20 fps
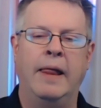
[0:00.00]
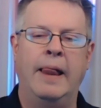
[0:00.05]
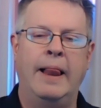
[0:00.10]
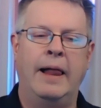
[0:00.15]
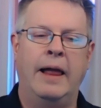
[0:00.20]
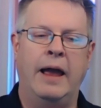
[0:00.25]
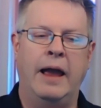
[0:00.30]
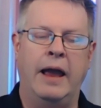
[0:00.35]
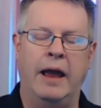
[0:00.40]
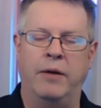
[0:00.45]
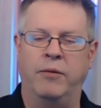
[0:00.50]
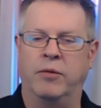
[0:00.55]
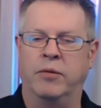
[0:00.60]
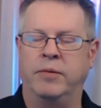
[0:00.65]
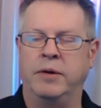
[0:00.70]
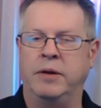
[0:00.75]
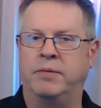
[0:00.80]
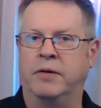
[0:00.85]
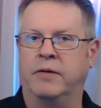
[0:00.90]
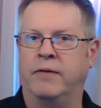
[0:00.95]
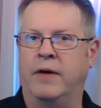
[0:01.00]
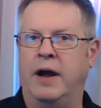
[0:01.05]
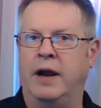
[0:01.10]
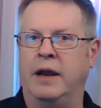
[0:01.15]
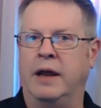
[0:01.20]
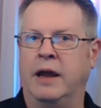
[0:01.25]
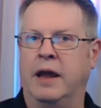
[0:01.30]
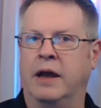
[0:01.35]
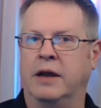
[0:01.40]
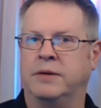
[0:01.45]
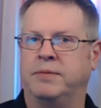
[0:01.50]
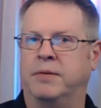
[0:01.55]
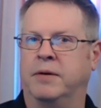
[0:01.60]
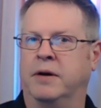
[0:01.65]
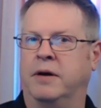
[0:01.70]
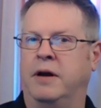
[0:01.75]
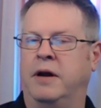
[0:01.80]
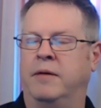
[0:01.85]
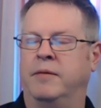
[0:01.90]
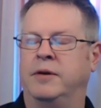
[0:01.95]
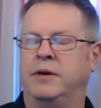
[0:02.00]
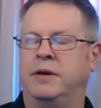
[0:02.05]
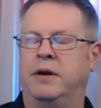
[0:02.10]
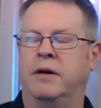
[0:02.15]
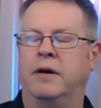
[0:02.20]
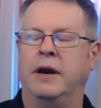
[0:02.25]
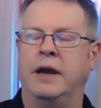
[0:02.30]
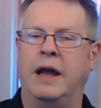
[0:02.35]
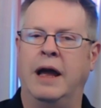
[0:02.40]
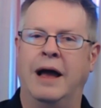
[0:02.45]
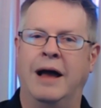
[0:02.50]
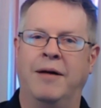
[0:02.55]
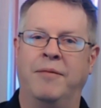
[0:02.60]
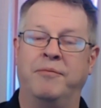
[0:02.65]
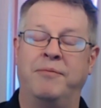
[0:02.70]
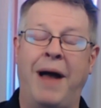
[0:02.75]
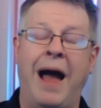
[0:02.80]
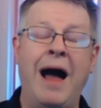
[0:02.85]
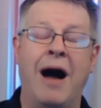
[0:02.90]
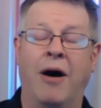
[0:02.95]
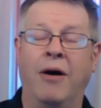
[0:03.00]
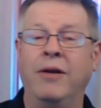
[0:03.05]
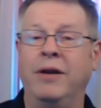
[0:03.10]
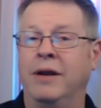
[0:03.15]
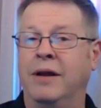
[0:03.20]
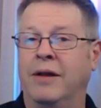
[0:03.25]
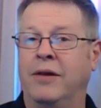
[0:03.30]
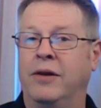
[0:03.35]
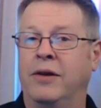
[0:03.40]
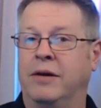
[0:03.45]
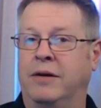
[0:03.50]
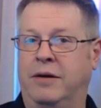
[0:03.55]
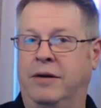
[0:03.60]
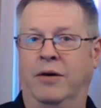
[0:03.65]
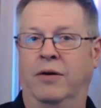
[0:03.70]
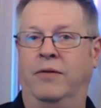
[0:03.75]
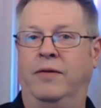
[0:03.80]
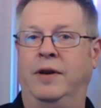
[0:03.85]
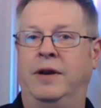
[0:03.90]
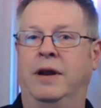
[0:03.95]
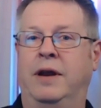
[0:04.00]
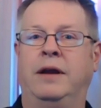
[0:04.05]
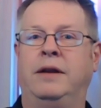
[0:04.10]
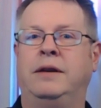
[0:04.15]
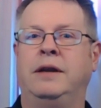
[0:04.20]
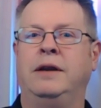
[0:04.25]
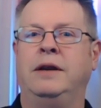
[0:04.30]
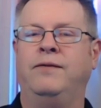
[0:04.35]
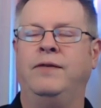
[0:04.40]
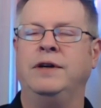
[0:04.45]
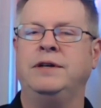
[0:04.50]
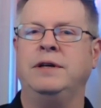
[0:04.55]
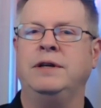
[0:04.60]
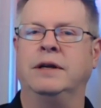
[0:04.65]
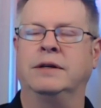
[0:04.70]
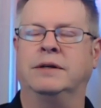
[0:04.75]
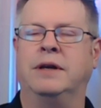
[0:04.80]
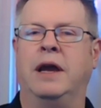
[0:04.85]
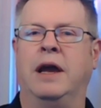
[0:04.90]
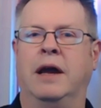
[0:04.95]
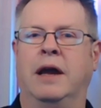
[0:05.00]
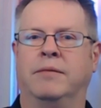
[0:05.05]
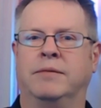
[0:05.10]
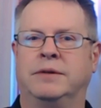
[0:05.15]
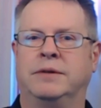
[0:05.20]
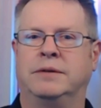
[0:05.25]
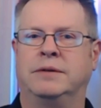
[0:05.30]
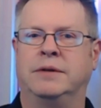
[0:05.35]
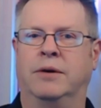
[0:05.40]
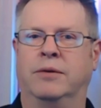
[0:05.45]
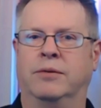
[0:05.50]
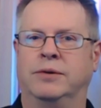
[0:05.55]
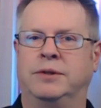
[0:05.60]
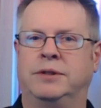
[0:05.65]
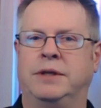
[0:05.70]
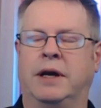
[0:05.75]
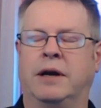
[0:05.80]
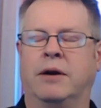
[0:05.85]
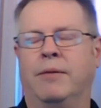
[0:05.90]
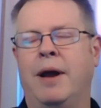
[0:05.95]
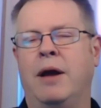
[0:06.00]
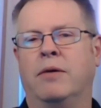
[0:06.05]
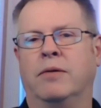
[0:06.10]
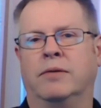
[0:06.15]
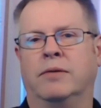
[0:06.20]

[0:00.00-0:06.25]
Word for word: and will be providing expert commentary about COVID 19 phishing scams. So stick around.